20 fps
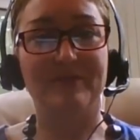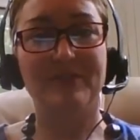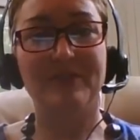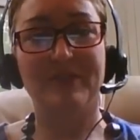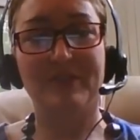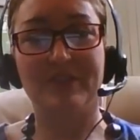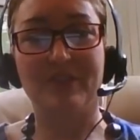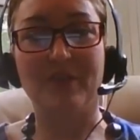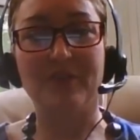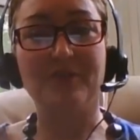So
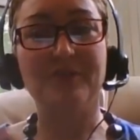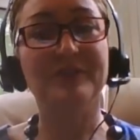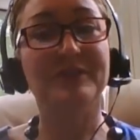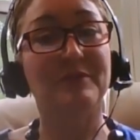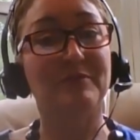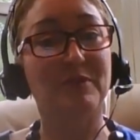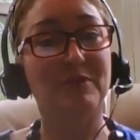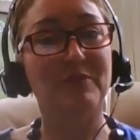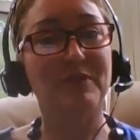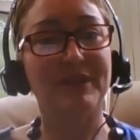let's go through a
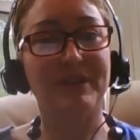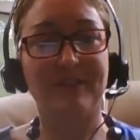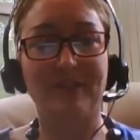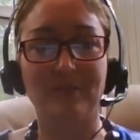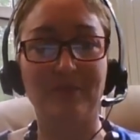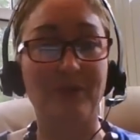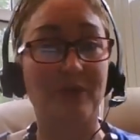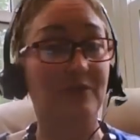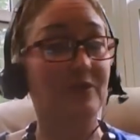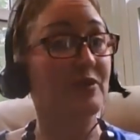liberal one, and then
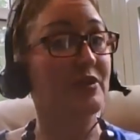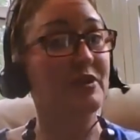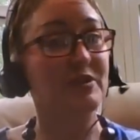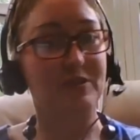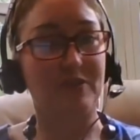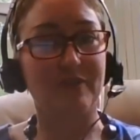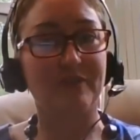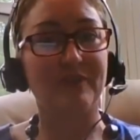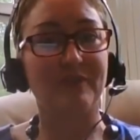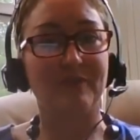we'll go through a
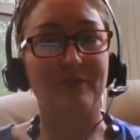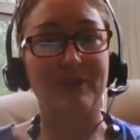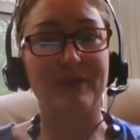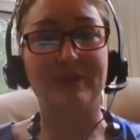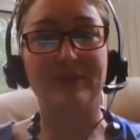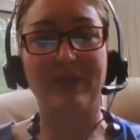conservative one.